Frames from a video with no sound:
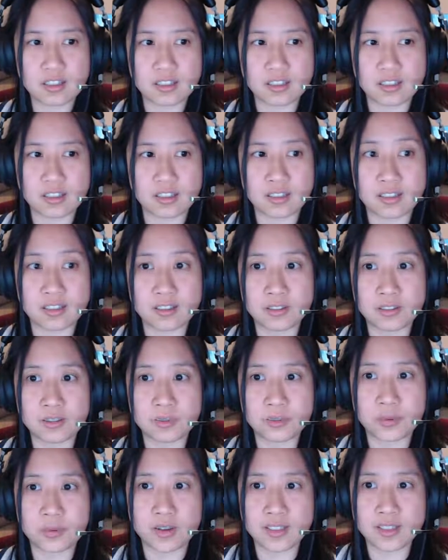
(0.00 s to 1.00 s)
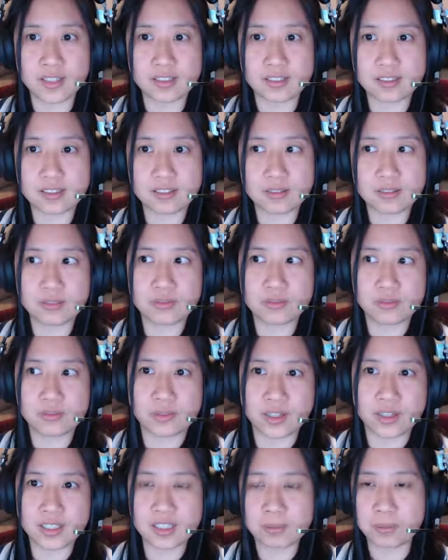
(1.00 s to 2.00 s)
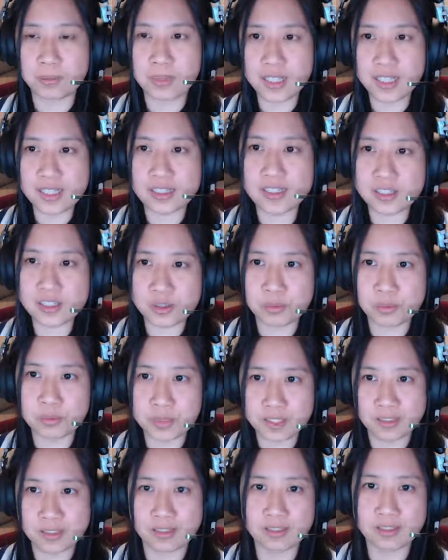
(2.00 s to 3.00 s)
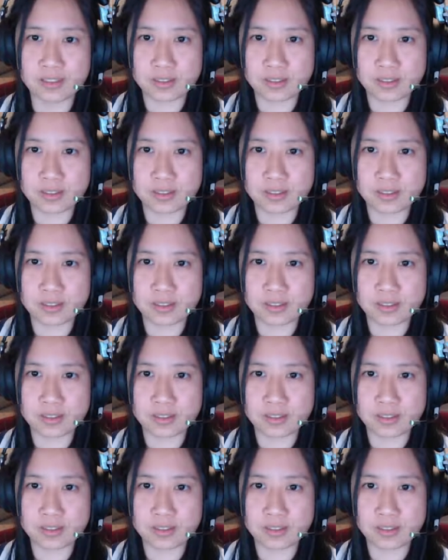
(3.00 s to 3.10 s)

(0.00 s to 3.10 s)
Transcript: what it means to build